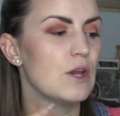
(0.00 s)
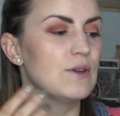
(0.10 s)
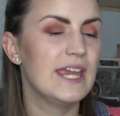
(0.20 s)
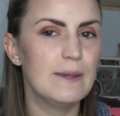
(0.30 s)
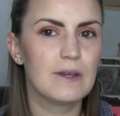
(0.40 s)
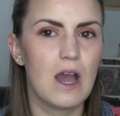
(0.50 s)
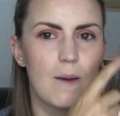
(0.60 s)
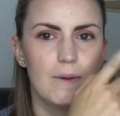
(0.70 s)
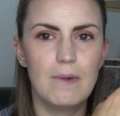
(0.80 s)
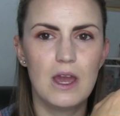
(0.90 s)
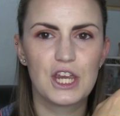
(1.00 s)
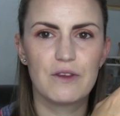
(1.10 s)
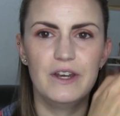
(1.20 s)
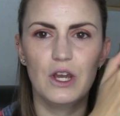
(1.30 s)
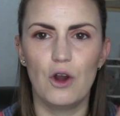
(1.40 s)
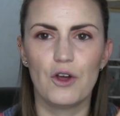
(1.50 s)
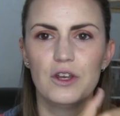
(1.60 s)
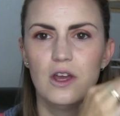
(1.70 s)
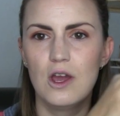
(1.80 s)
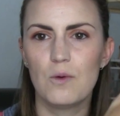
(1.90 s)
So Keep Calm and Mercury
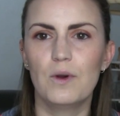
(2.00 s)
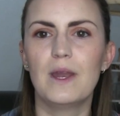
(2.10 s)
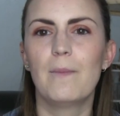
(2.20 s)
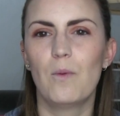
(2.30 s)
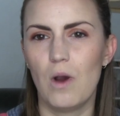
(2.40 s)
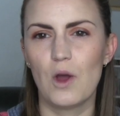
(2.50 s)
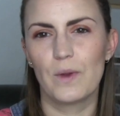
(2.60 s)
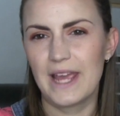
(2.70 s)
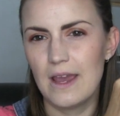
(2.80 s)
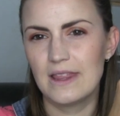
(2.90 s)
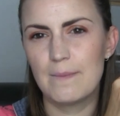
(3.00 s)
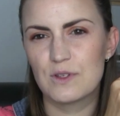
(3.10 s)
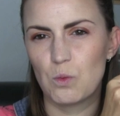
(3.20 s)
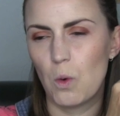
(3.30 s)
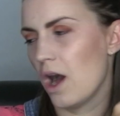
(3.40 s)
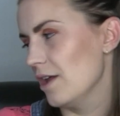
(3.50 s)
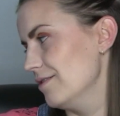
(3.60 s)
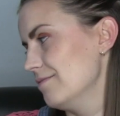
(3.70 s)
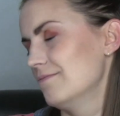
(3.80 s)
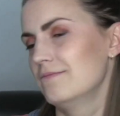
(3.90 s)
On were number 1. We're counting them as
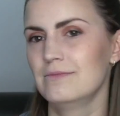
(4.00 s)
1.